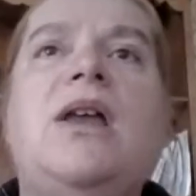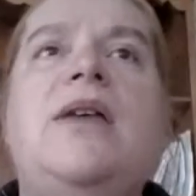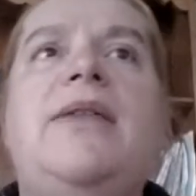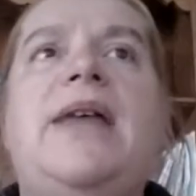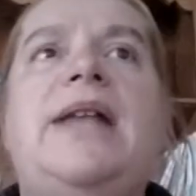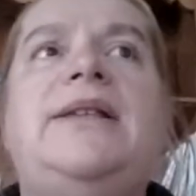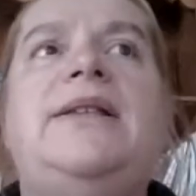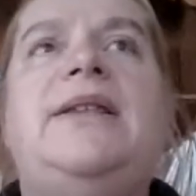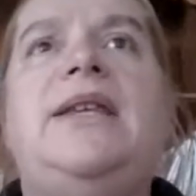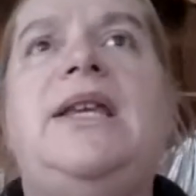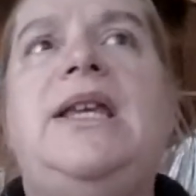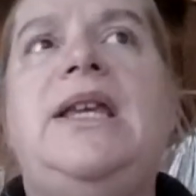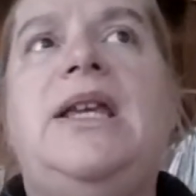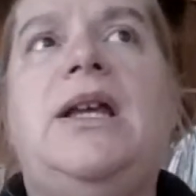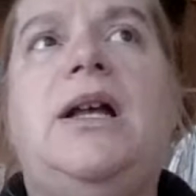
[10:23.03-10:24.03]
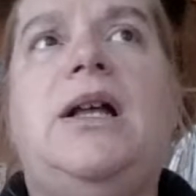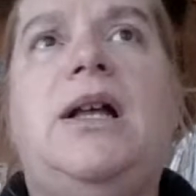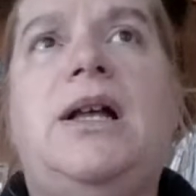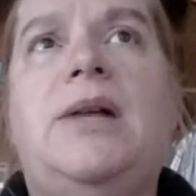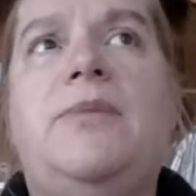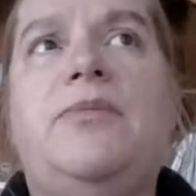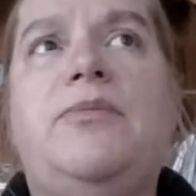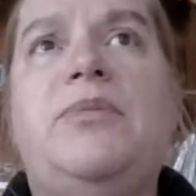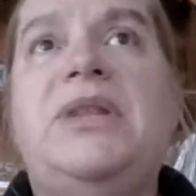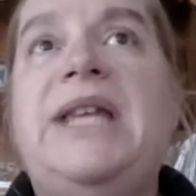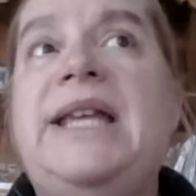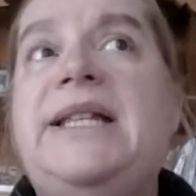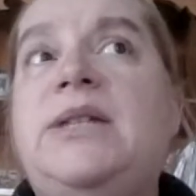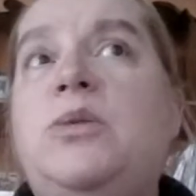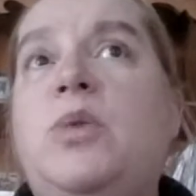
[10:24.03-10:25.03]
That's the
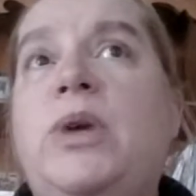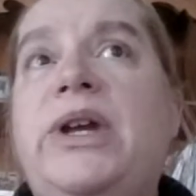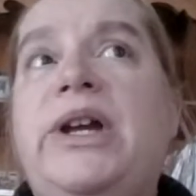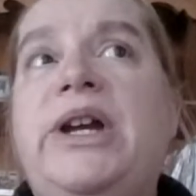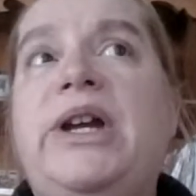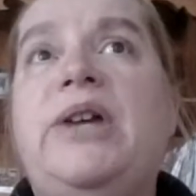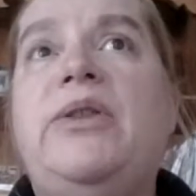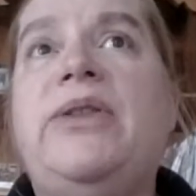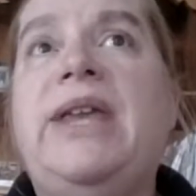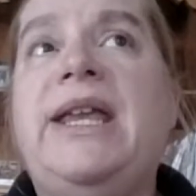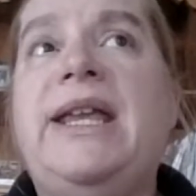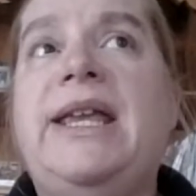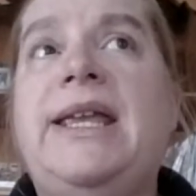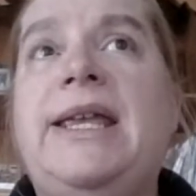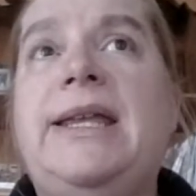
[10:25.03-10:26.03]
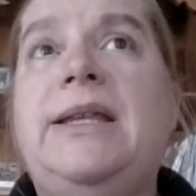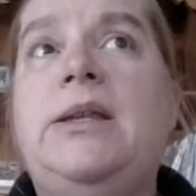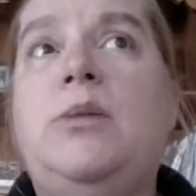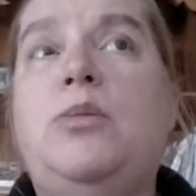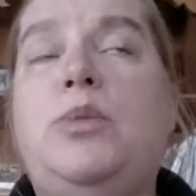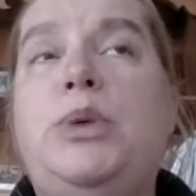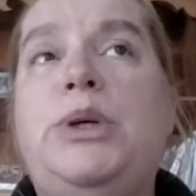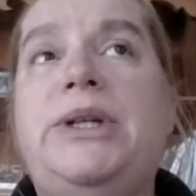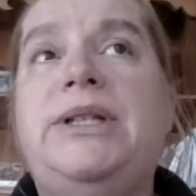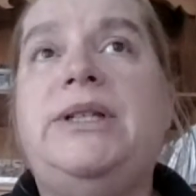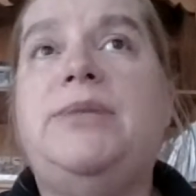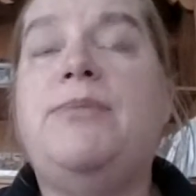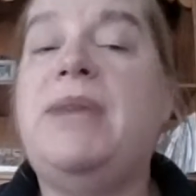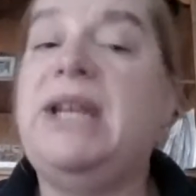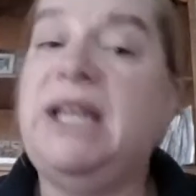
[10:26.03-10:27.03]
place where they can put
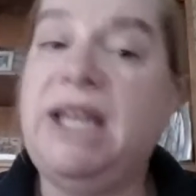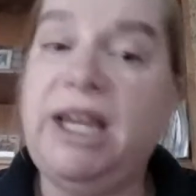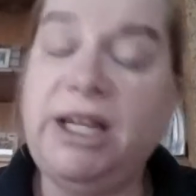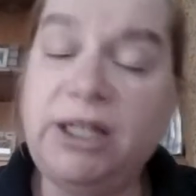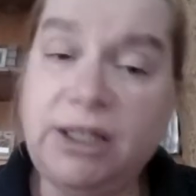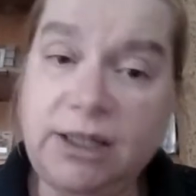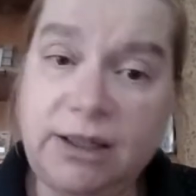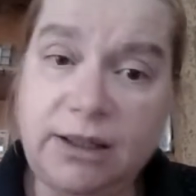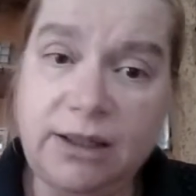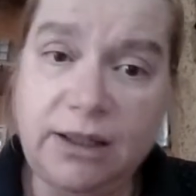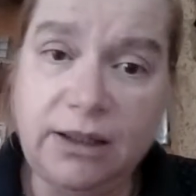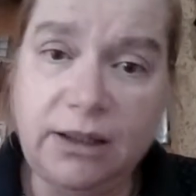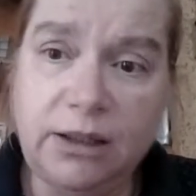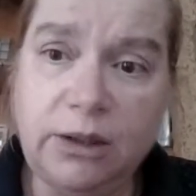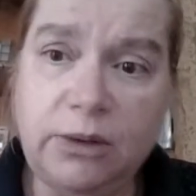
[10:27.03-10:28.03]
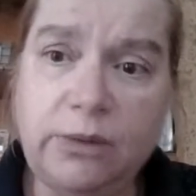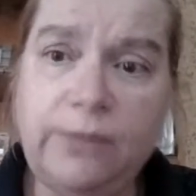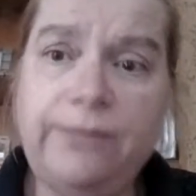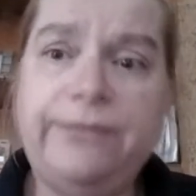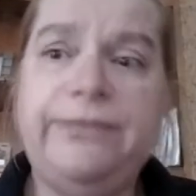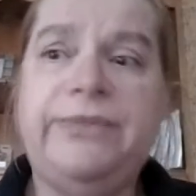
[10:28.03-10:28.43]
medications into.